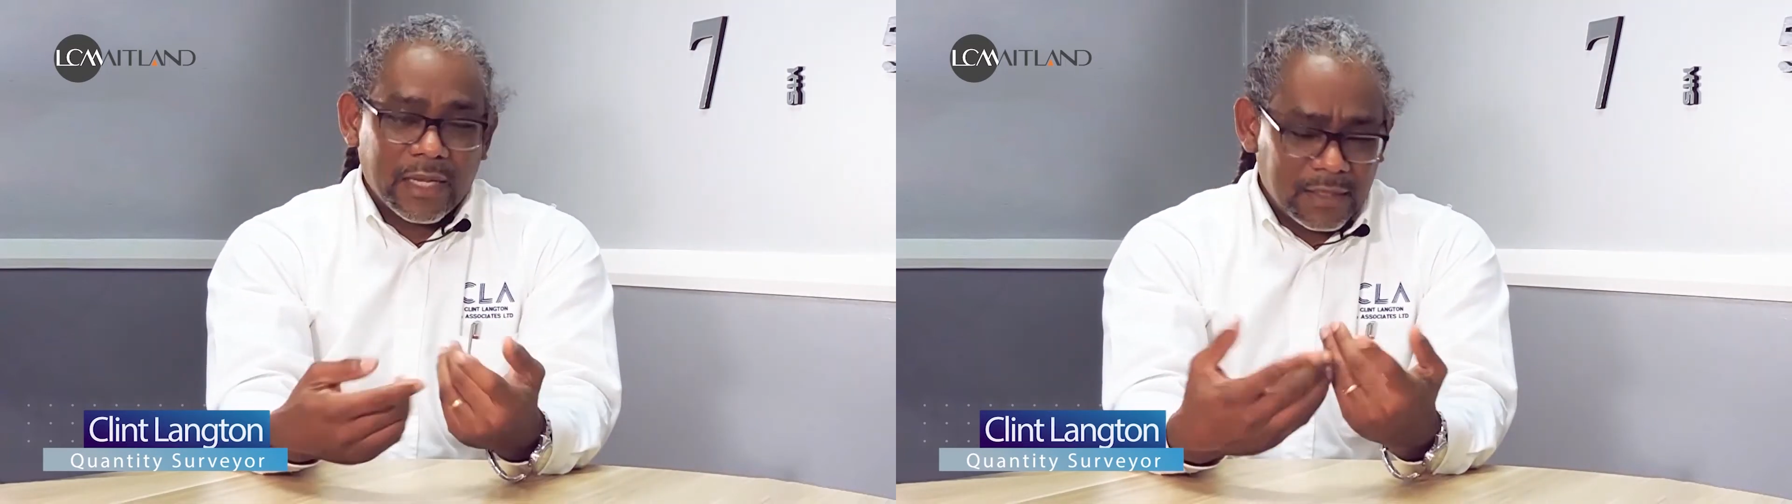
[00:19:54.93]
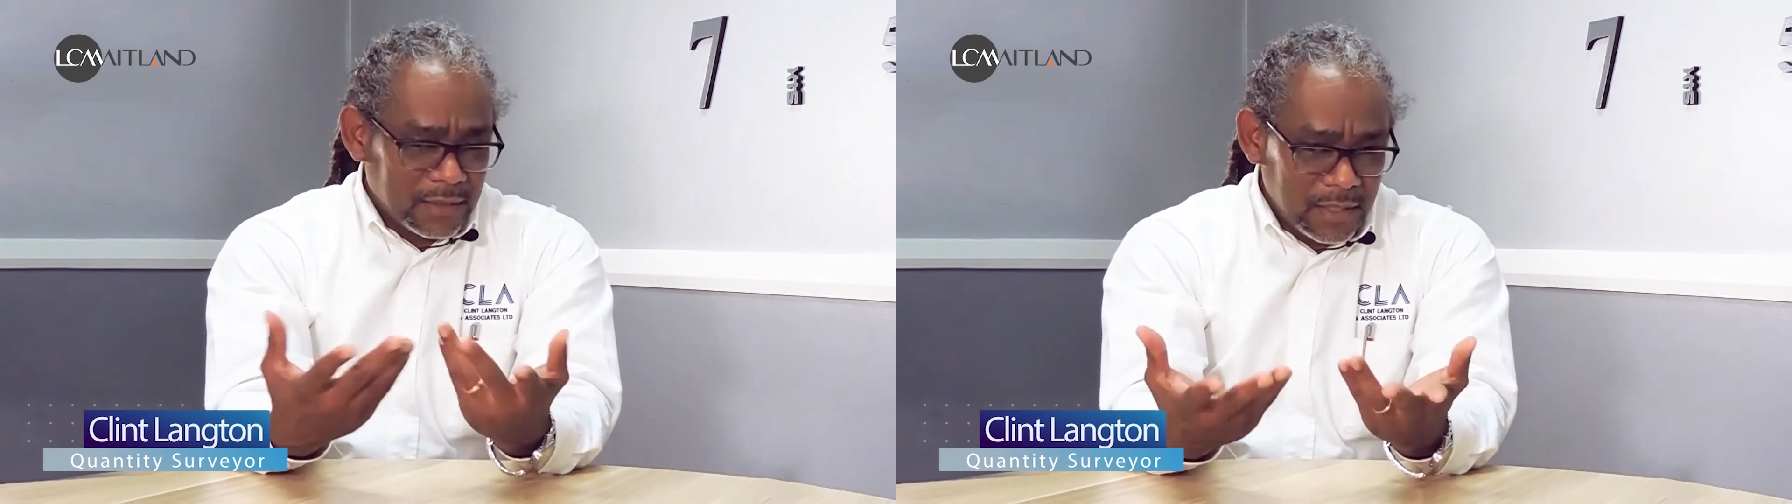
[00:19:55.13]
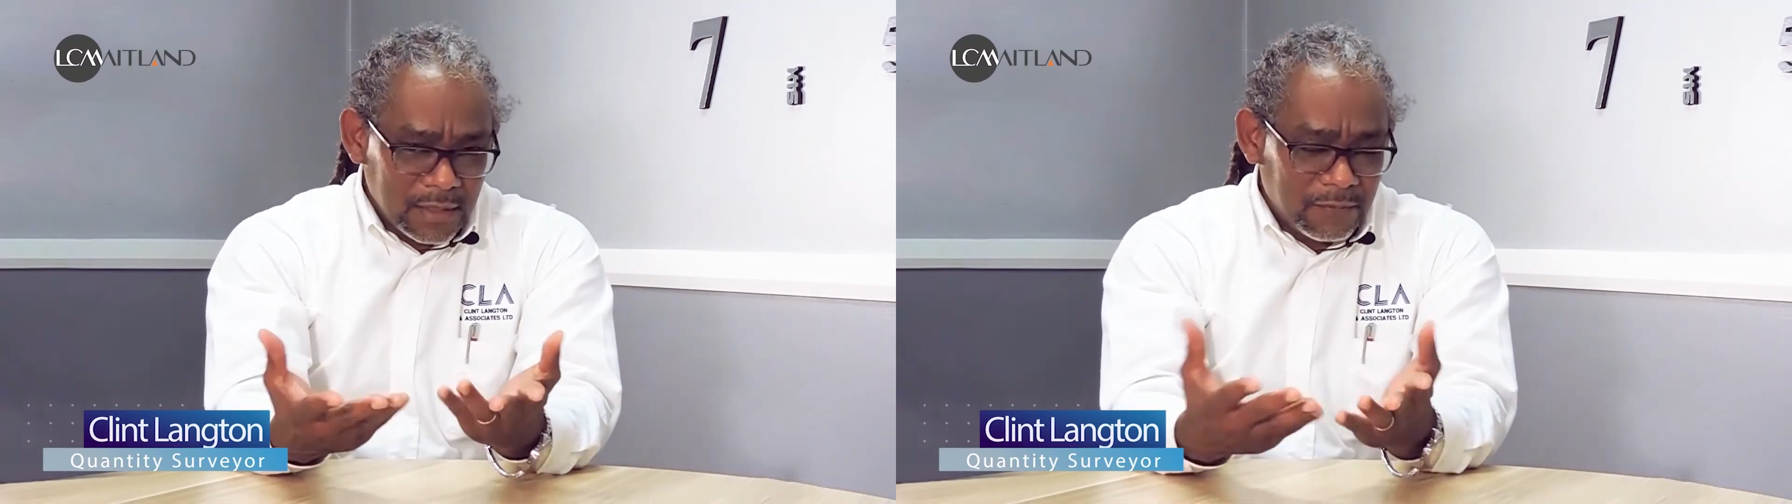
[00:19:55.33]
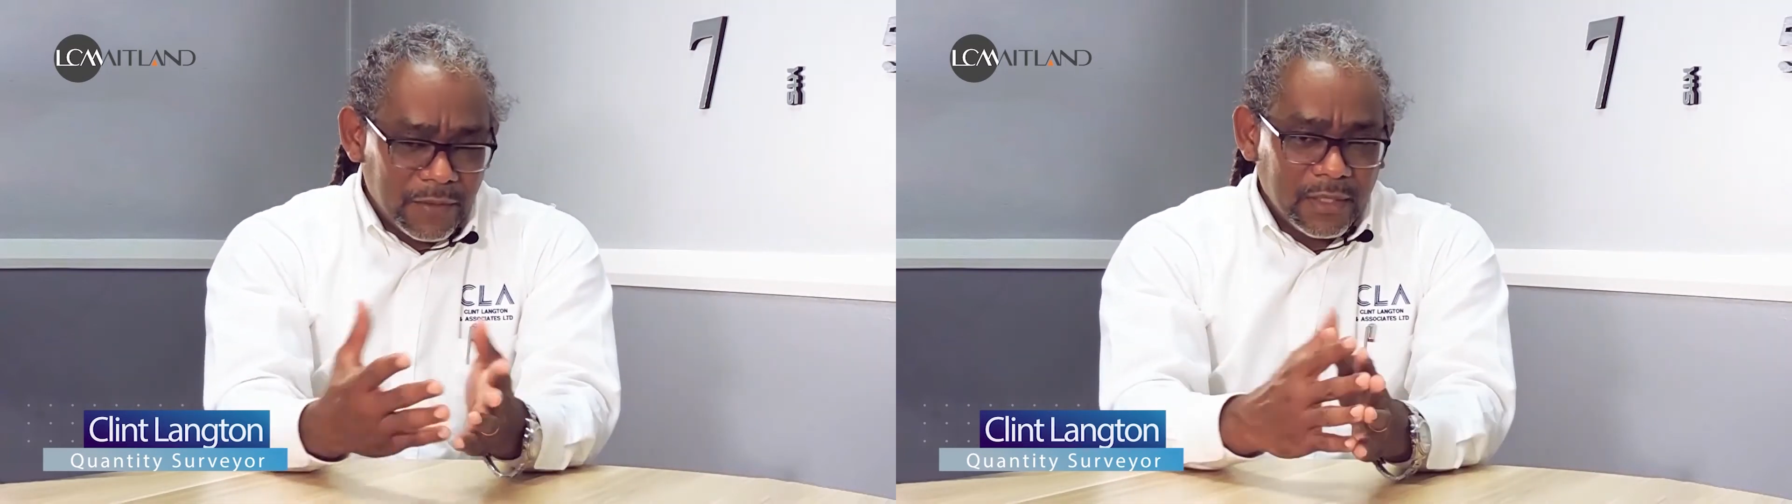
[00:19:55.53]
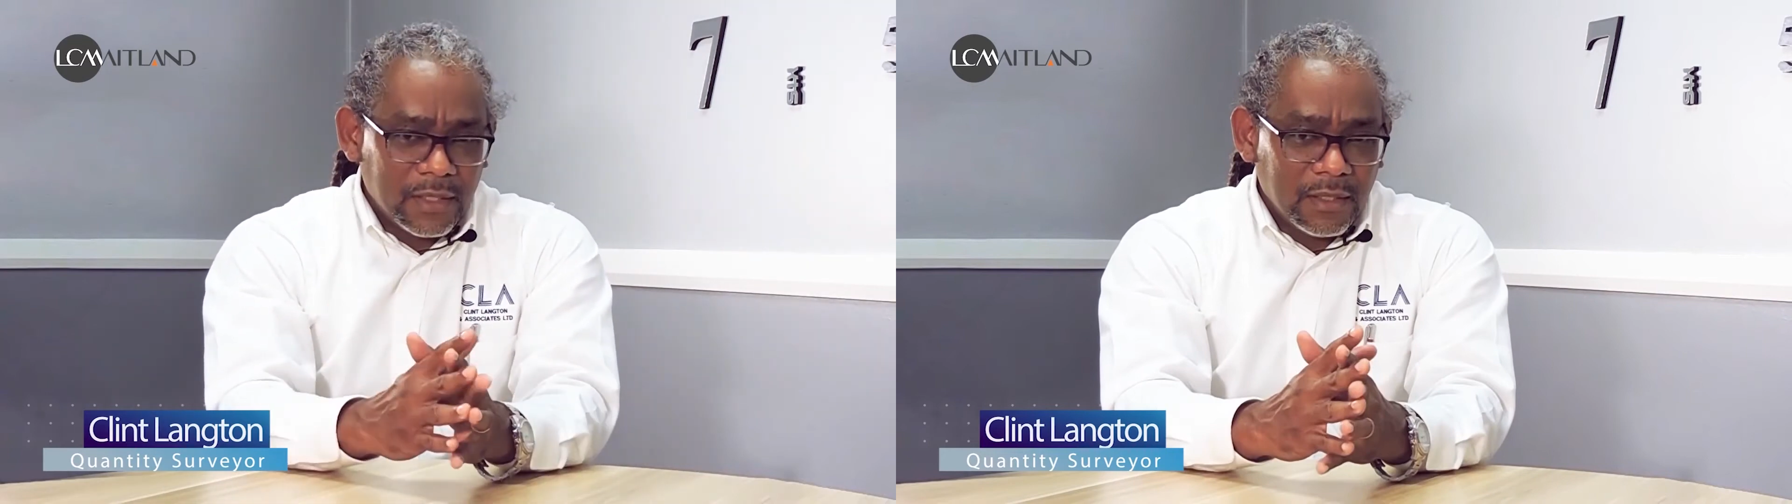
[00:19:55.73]
Like I was telling a
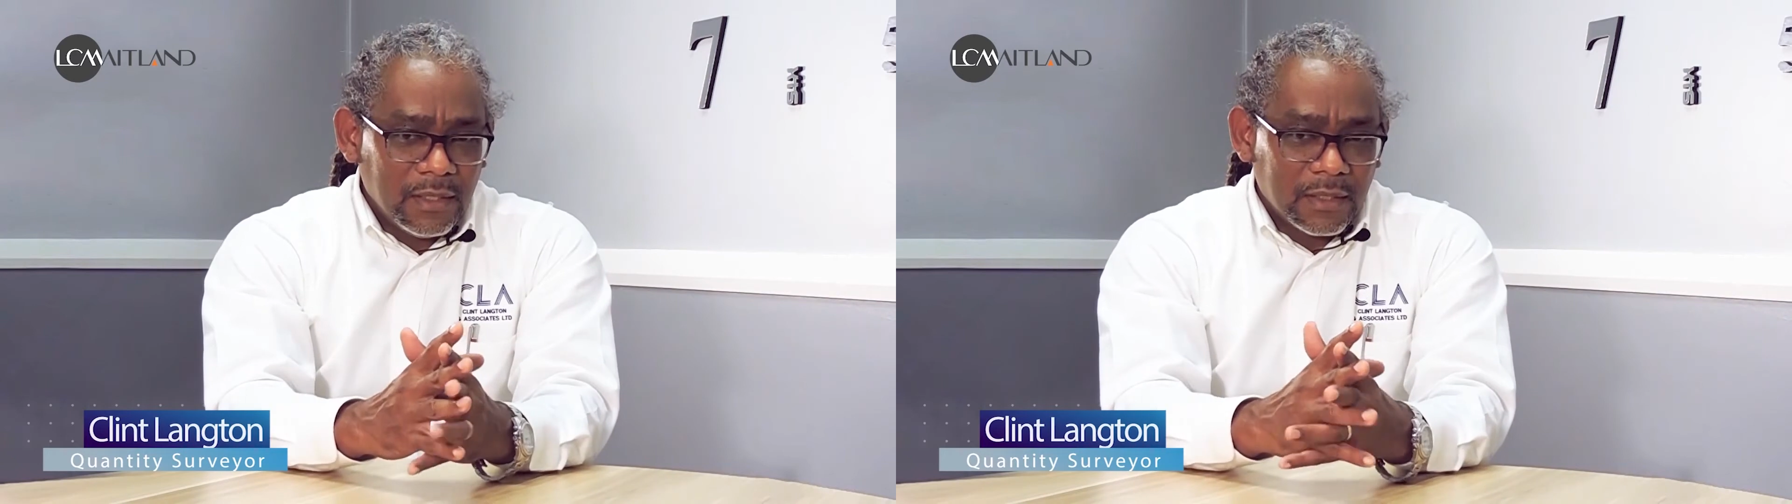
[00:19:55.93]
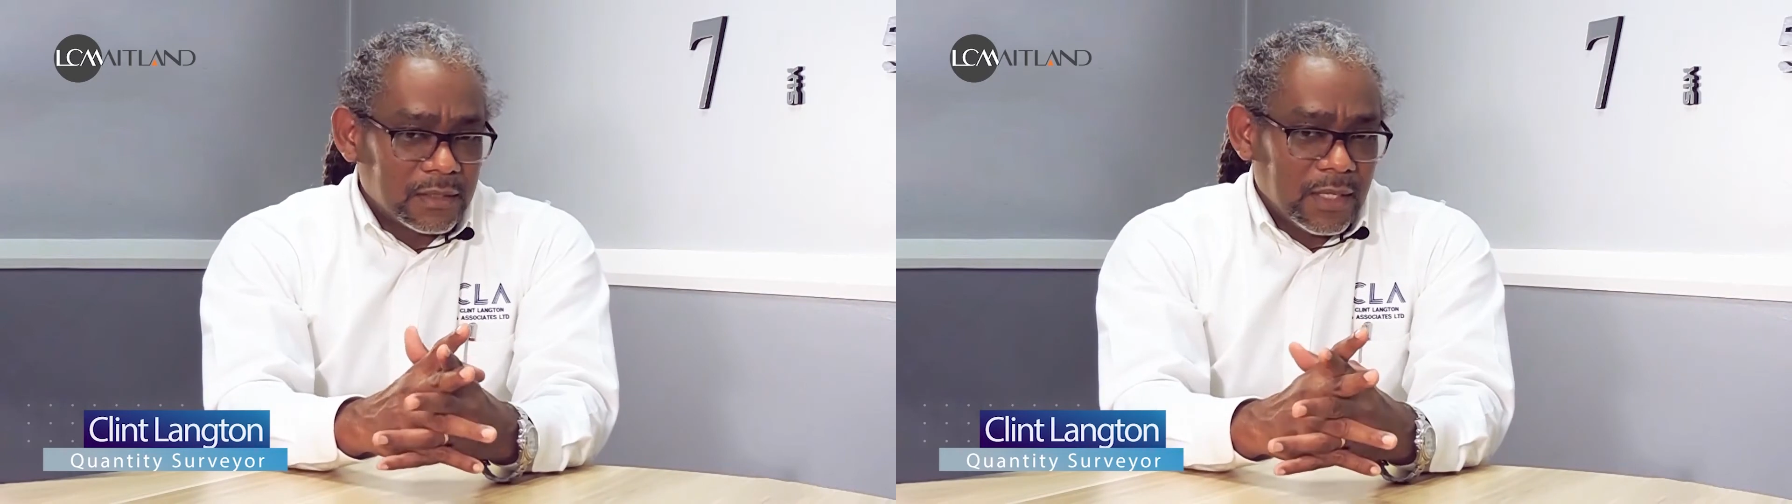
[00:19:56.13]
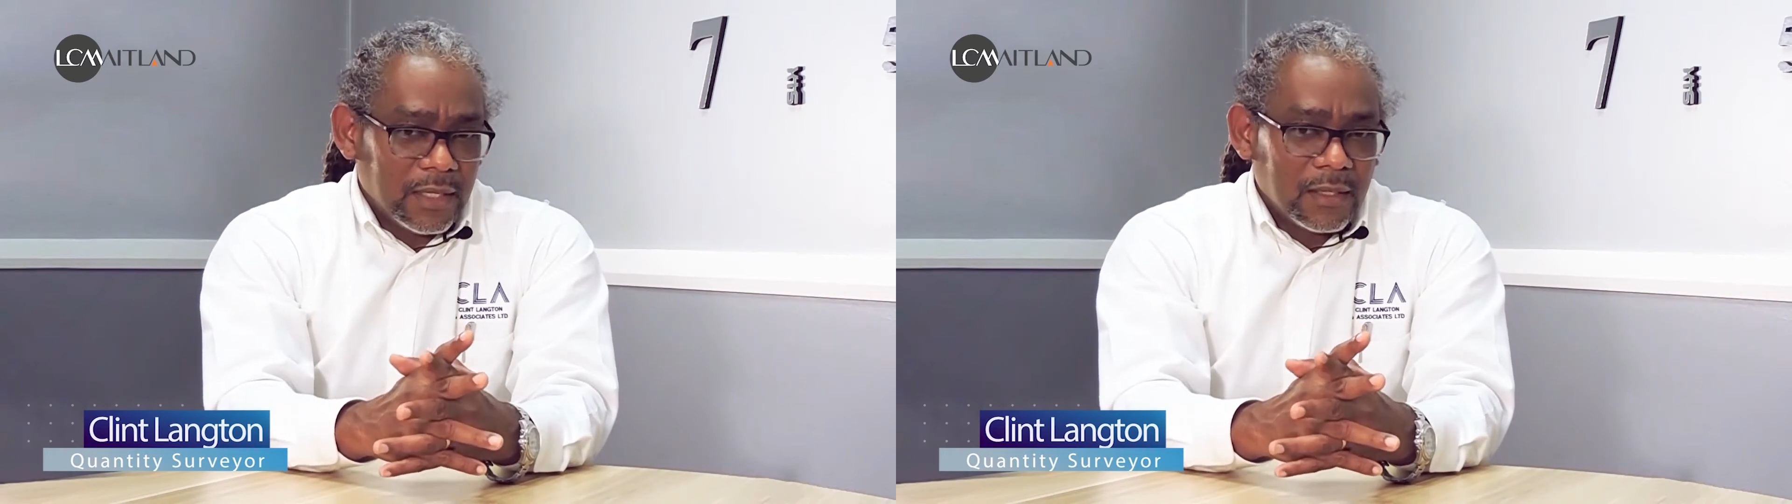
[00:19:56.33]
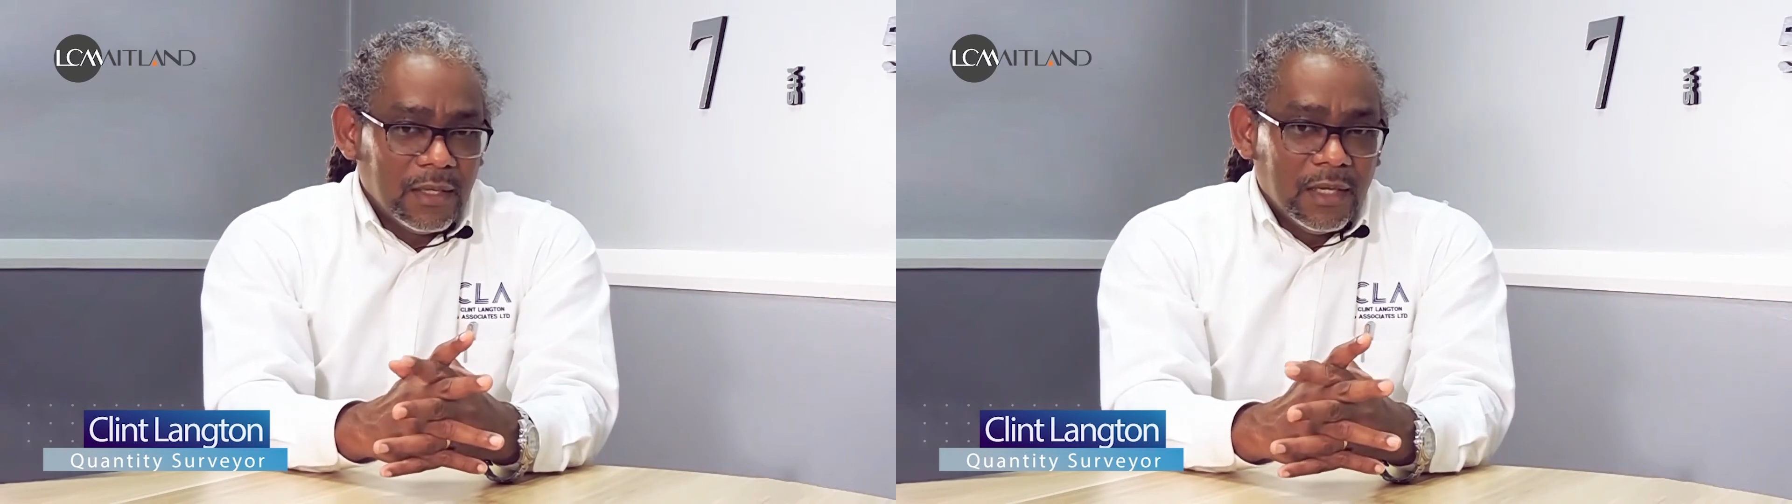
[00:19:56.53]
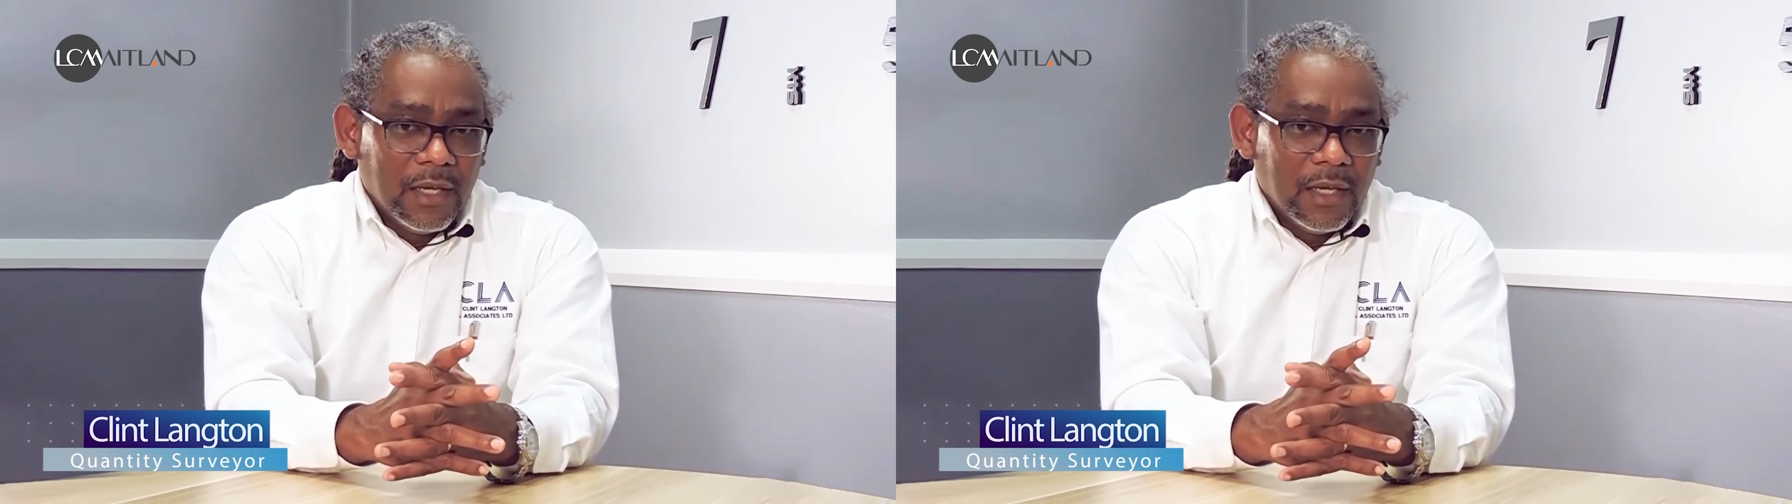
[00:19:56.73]
friend the other day, it's like,